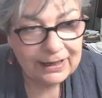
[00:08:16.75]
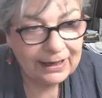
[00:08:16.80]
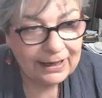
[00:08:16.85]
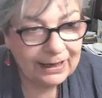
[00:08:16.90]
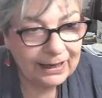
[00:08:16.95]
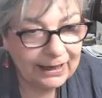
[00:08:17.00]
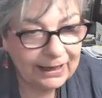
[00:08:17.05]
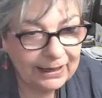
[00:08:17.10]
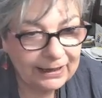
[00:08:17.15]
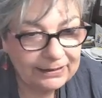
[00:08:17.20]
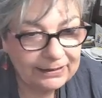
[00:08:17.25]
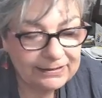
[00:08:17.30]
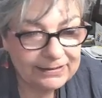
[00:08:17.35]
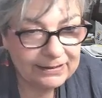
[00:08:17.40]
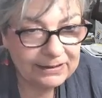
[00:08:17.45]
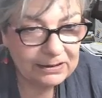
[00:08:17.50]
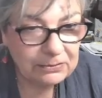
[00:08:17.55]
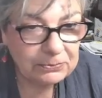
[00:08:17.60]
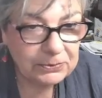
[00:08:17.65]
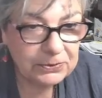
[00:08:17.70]
and
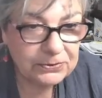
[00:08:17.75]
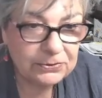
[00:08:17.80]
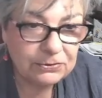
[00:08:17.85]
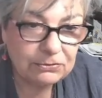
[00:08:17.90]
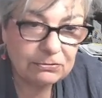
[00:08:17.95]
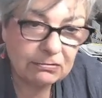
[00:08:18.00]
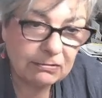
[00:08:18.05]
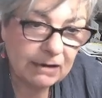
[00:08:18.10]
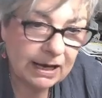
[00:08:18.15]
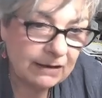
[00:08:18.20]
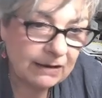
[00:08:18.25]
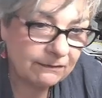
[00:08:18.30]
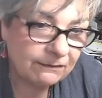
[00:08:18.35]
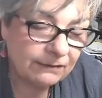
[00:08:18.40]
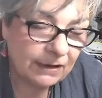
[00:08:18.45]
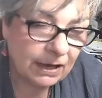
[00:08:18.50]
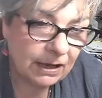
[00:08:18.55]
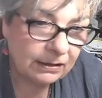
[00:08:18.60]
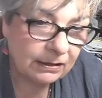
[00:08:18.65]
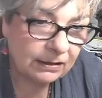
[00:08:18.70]
it was great
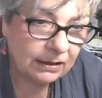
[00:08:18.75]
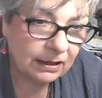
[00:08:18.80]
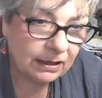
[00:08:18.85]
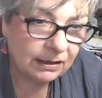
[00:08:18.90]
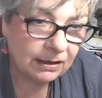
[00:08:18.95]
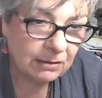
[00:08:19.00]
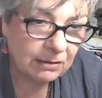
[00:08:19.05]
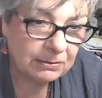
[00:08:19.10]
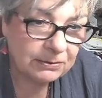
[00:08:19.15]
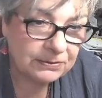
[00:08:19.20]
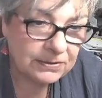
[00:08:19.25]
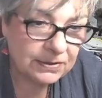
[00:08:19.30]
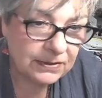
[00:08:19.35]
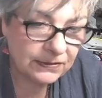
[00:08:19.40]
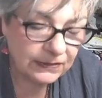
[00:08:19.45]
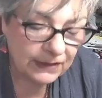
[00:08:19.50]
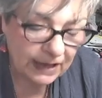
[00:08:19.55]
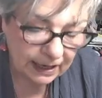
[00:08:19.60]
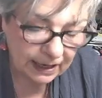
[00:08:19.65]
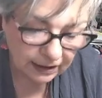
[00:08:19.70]
fun. And I want to
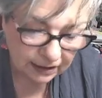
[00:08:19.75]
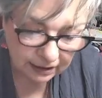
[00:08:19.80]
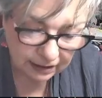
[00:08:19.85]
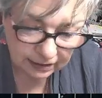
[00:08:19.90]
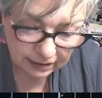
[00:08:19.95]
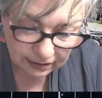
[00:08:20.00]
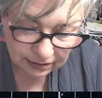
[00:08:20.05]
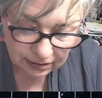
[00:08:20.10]
thank